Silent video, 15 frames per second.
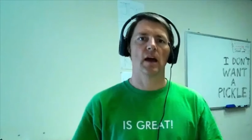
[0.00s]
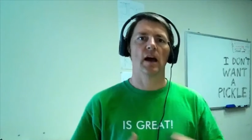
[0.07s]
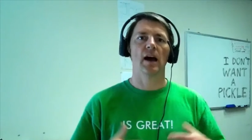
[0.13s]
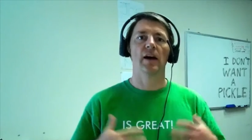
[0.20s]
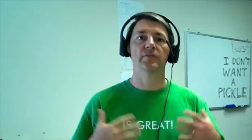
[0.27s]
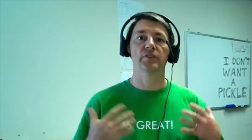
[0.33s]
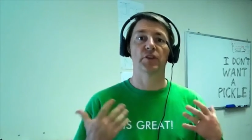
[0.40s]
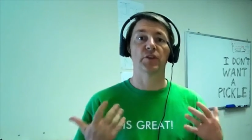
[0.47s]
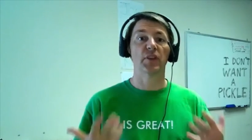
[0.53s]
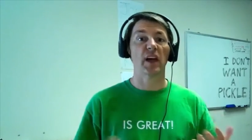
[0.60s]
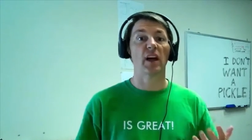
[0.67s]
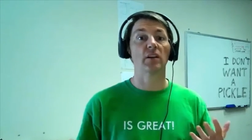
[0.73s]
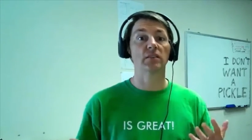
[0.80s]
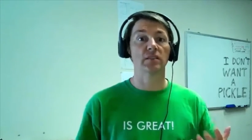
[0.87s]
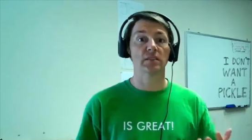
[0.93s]
after
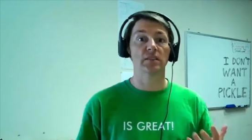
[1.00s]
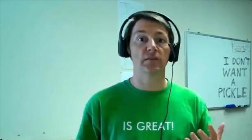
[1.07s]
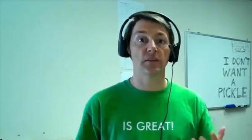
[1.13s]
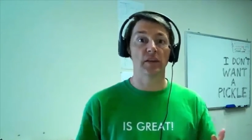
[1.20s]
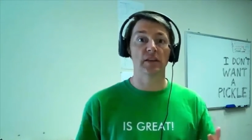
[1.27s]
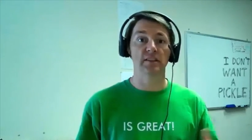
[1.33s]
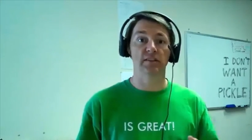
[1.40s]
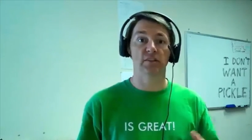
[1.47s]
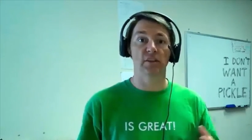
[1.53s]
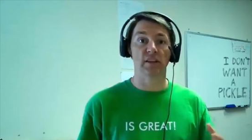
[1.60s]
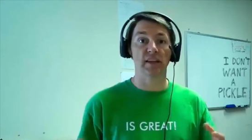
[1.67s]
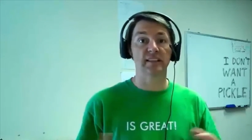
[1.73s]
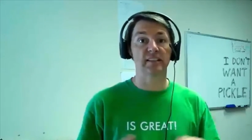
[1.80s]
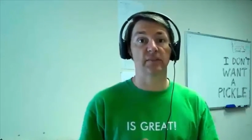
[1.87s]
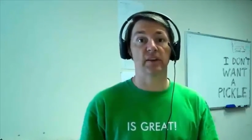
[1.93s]
thousands of years of
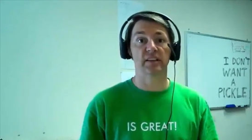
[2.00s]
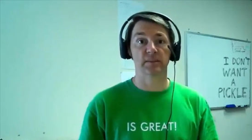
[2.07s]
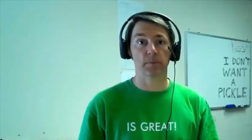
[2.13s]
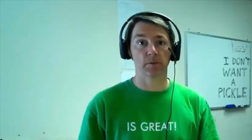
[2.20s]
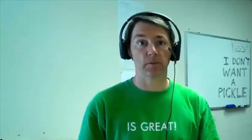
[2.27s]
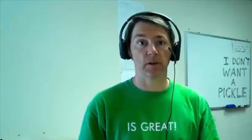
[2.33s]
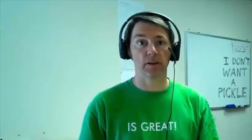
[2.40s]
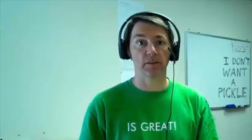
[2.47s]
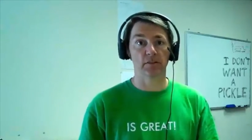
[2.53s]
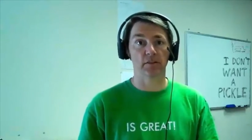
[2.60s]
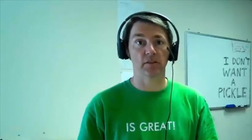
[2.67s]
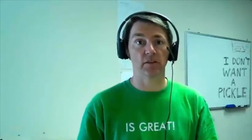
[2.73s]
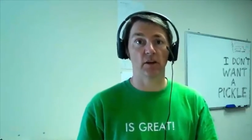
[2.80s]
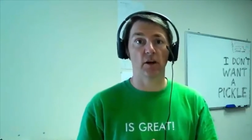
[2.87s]
collective exploration